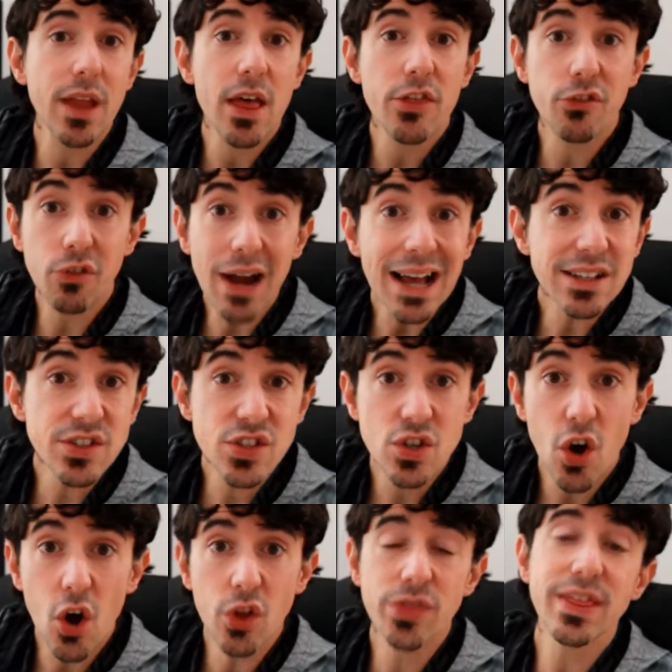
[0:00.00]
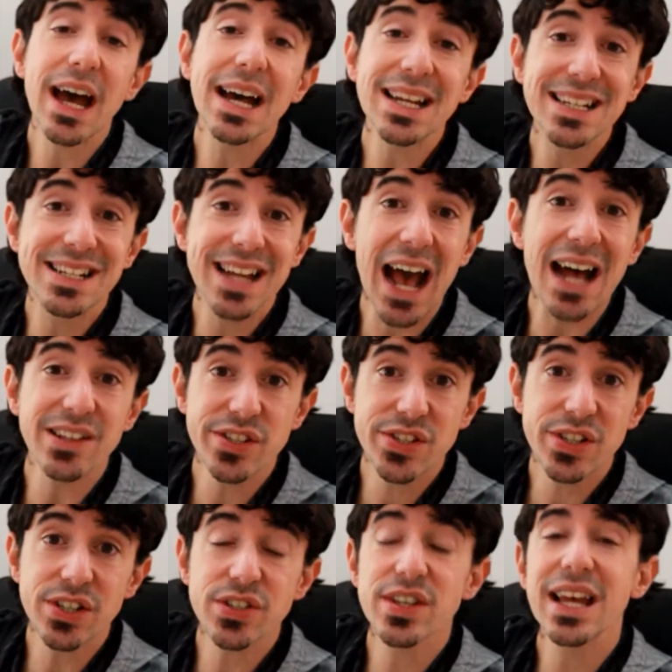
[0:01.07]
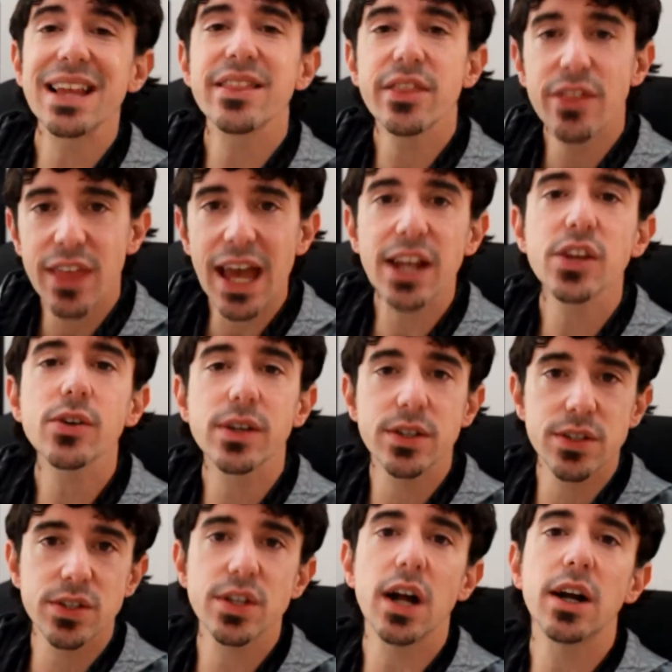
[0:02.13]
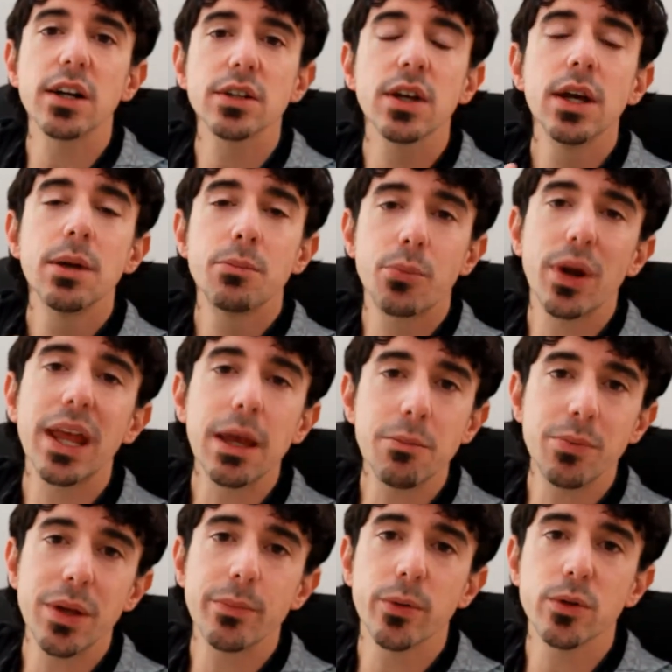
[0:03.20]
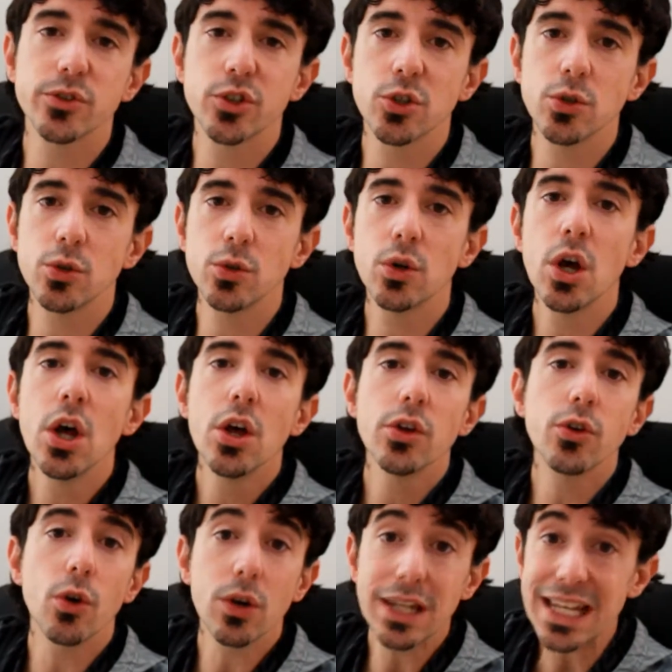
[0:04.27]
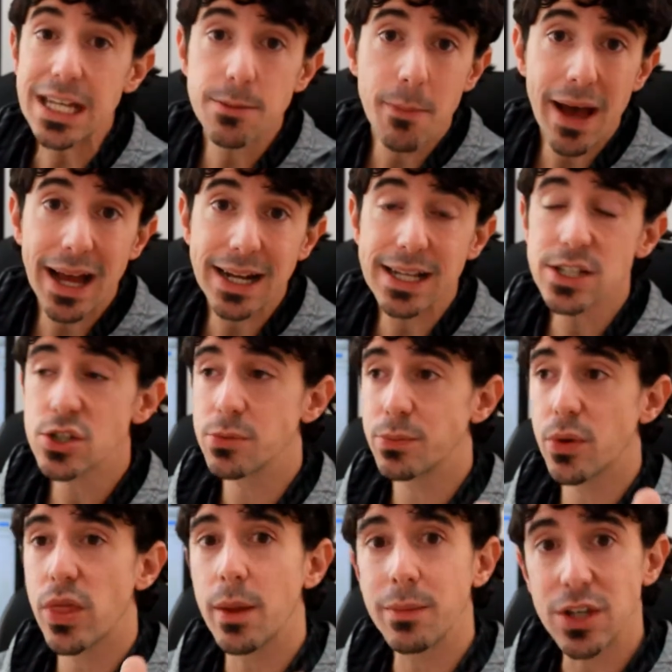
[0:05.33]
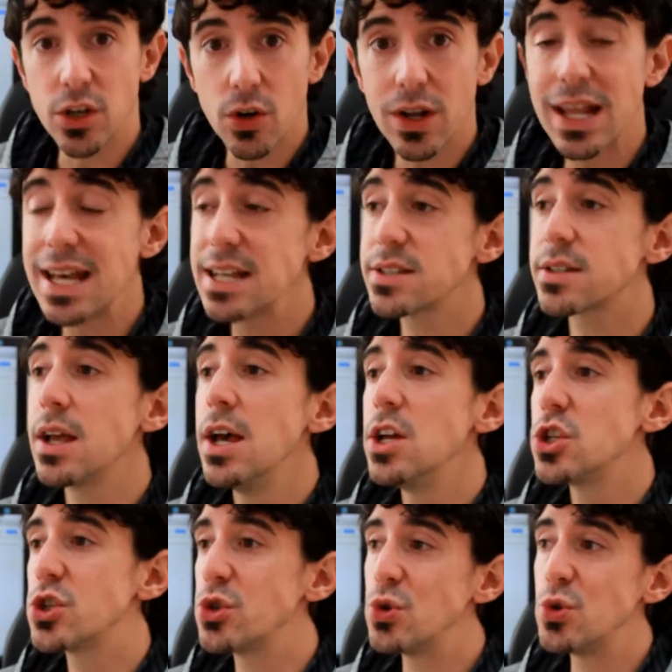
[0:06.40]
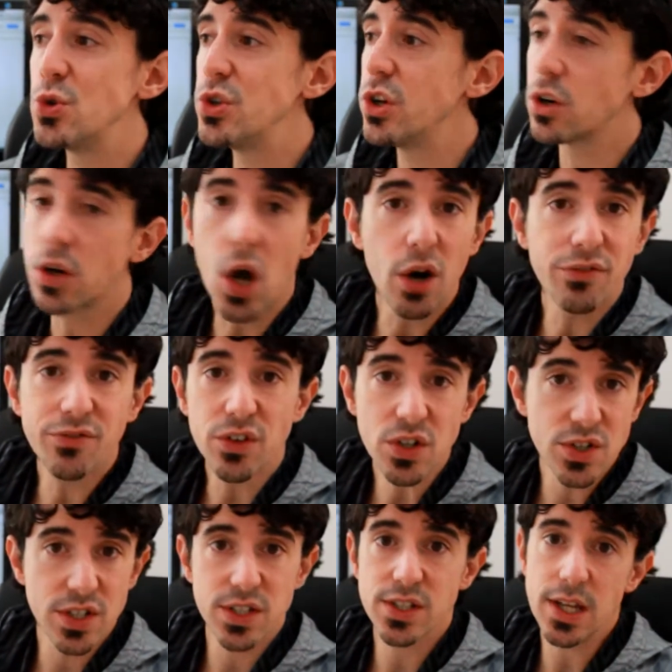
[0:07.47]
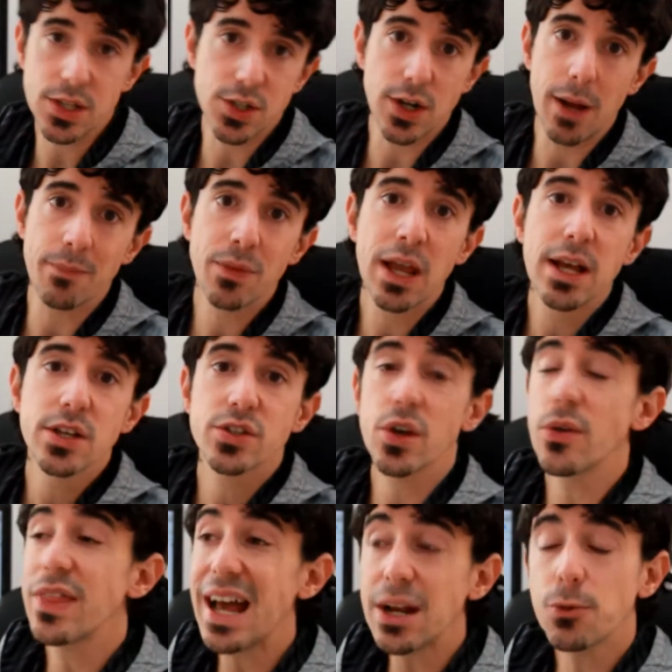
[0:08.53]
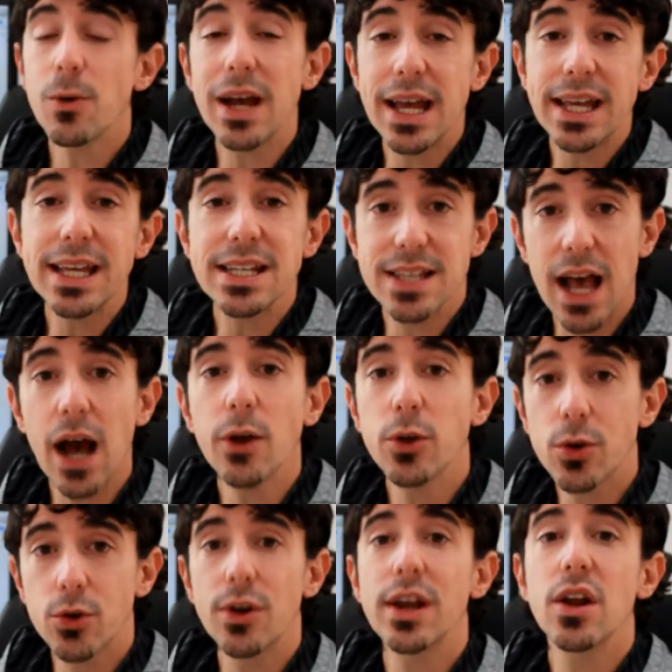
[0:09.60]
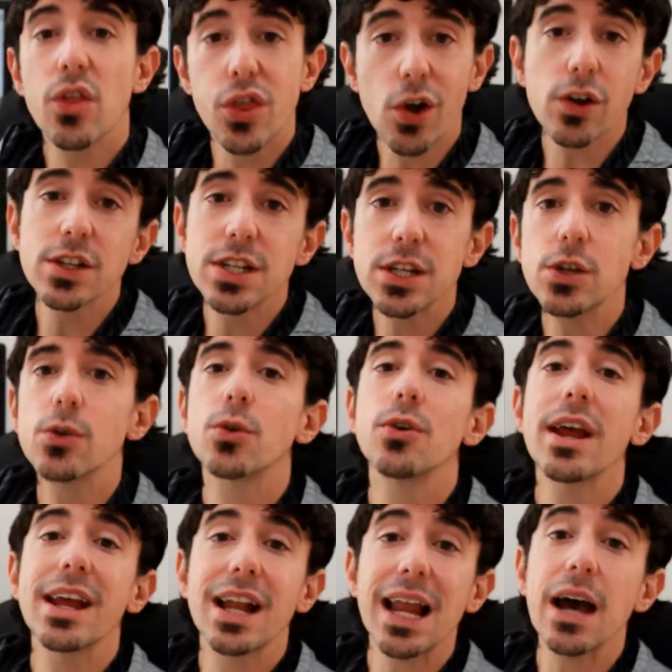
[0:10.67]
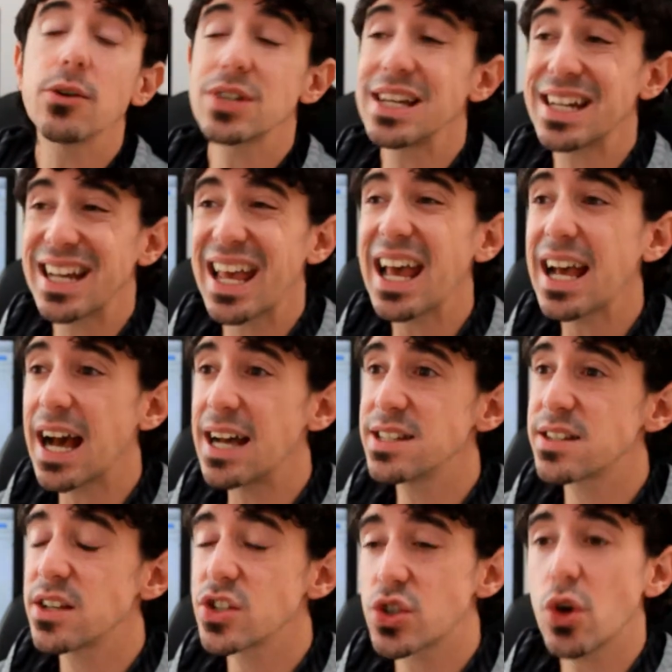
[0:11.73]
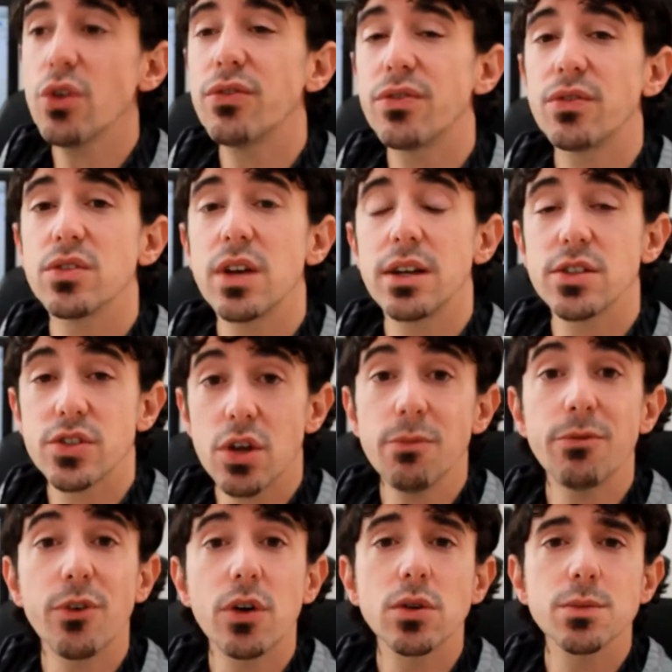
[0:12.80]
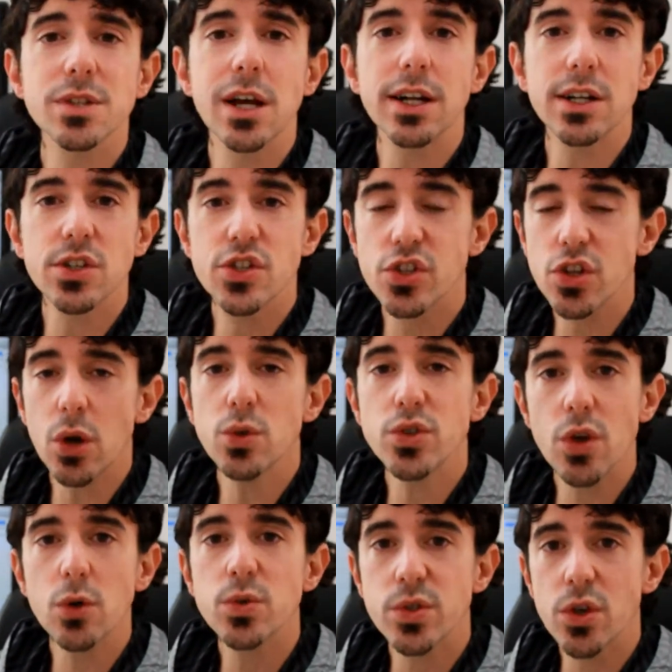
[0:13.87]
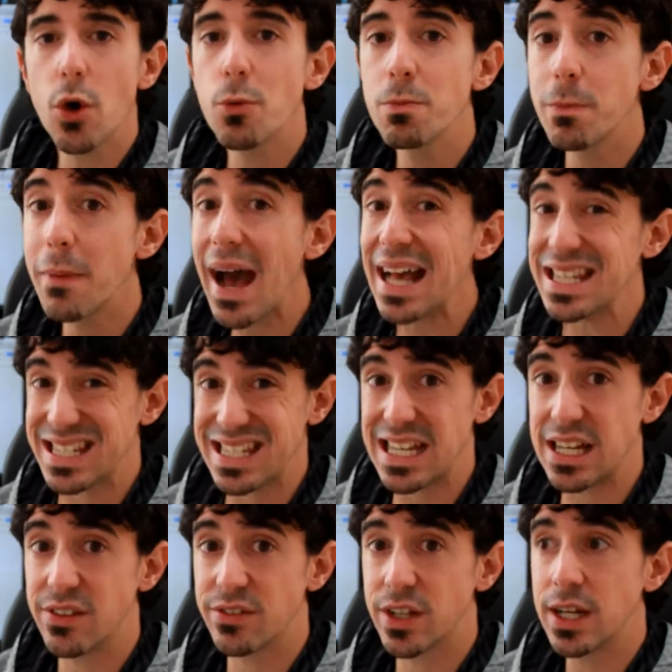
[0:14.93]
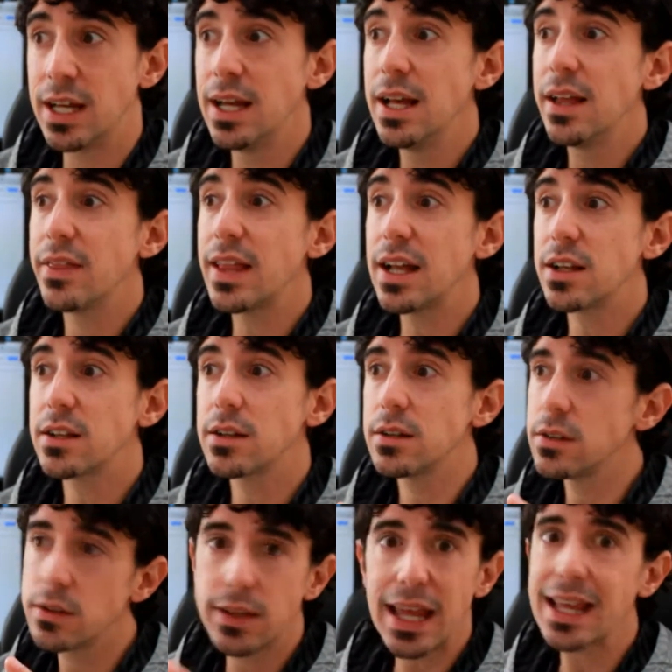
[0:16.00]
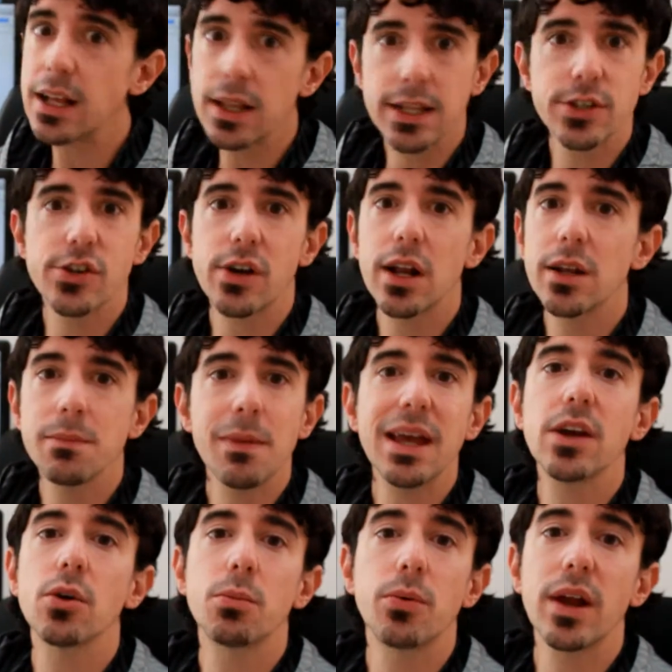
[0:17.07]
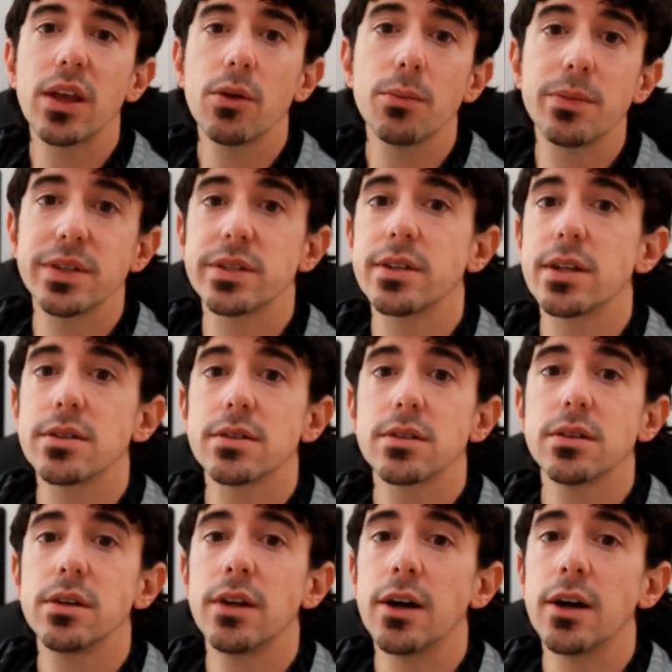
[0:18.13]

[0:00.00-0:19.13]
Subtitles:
threads on that and answers, and then you can start bringing people to your lead magnet, to put them in your list, to your offers, etc. So that way is how you create authority, you create clout. And again, guys, some forums are so massive that they can literally make or break your business,